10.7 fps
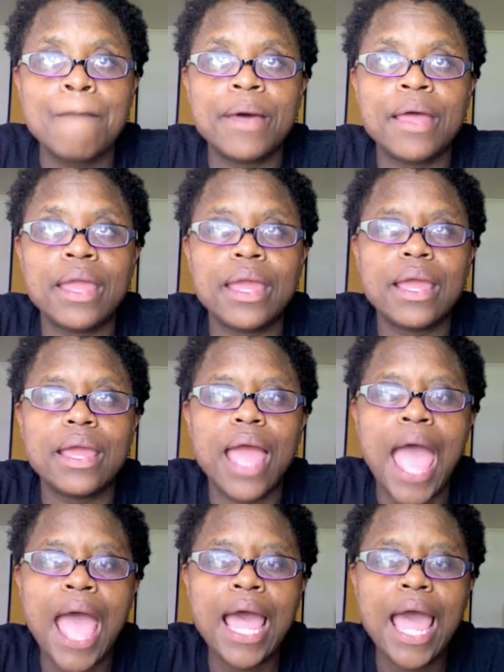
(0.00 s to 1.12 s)
But
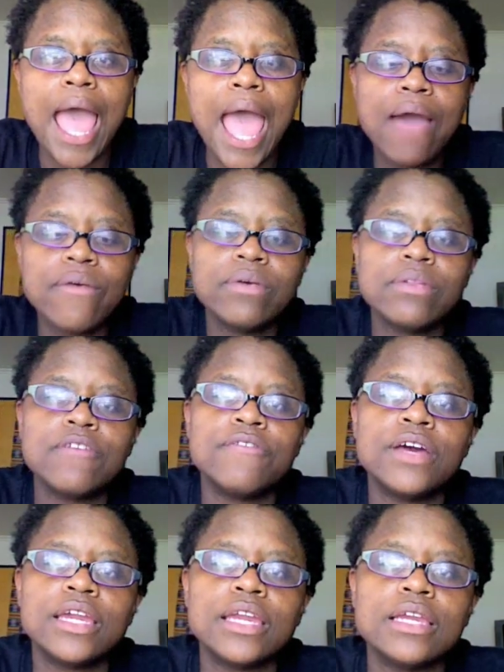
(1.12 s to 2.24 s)
how the
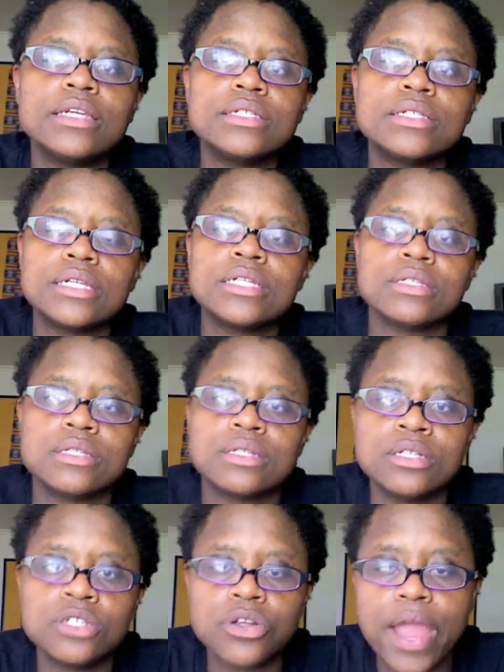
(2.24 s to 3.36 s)
fuck is
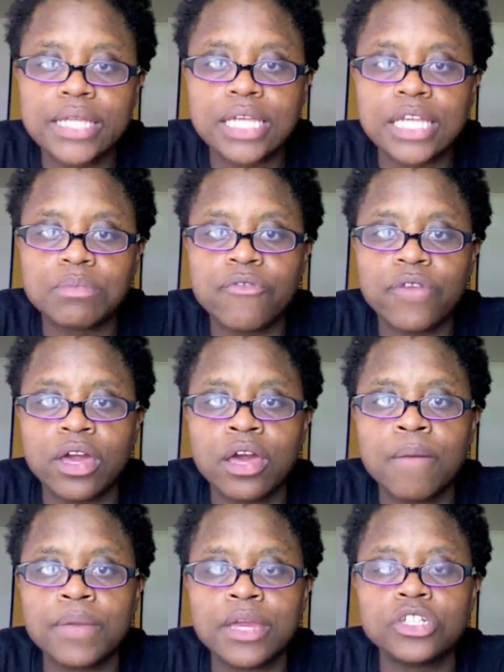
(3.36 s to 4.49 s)
this crazy ass motherfucker
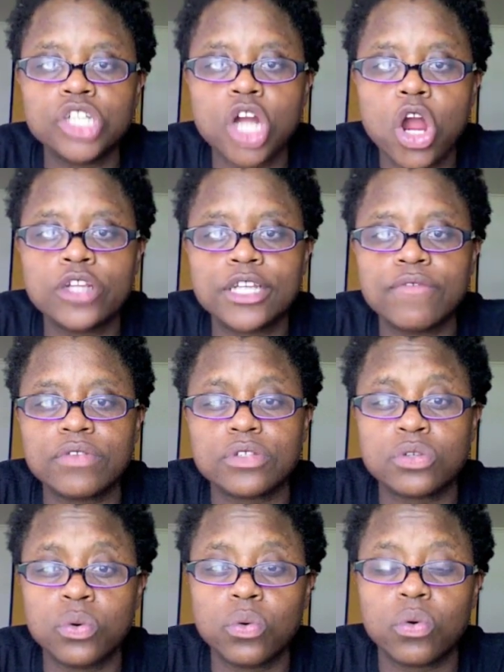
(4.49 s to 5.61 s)
gonna be in charge of a
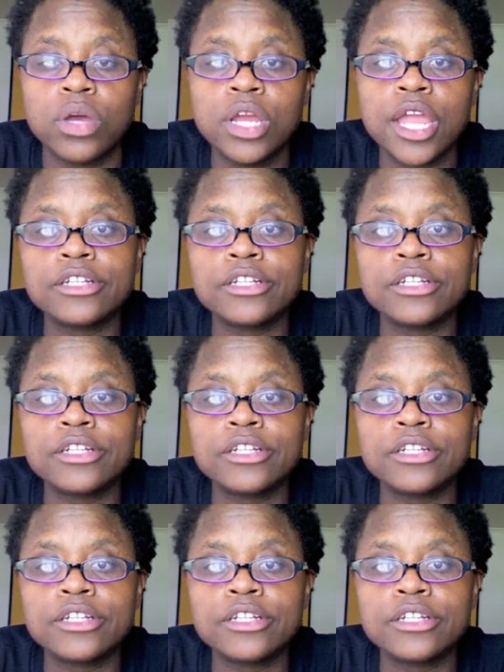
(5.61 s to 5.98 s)
school,